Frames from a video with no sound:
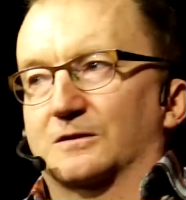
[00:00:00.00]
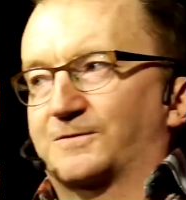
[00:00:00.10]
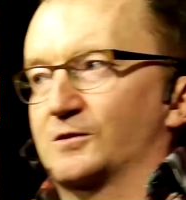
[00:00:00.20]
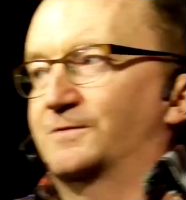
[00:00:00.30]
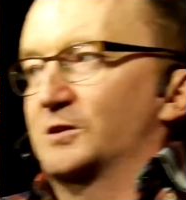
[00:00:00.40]
there, and
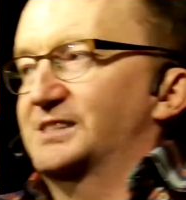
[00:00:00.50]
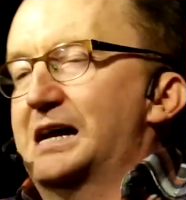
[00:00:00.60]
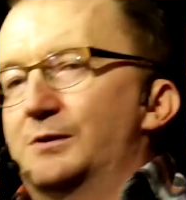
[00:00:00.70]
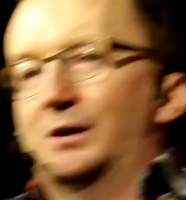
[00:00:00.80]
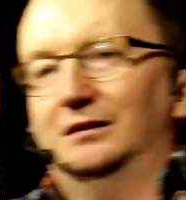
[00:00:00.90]
for the first
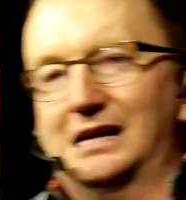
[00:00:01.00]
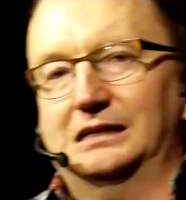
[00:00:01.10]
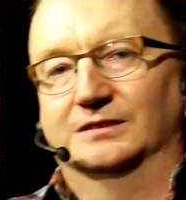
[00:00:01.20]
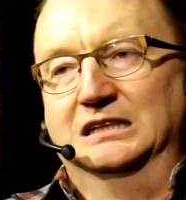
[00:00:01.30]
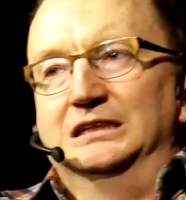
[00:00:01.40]
time in my
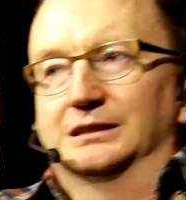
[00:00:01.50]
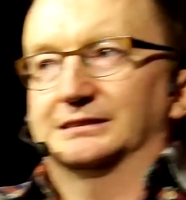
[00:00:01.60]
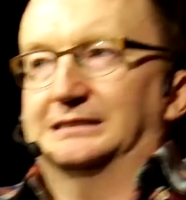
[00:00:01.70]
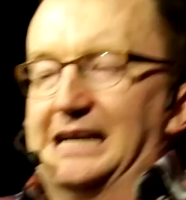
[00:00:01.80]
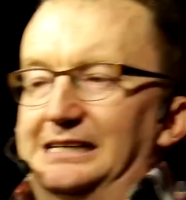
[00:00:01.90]
life,
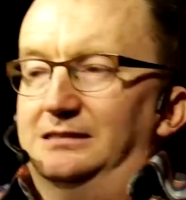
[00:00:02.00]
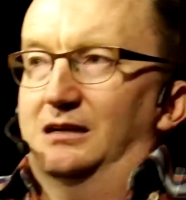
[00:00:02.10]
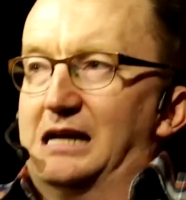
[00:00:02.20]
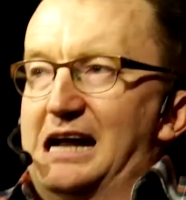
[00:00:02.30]
getting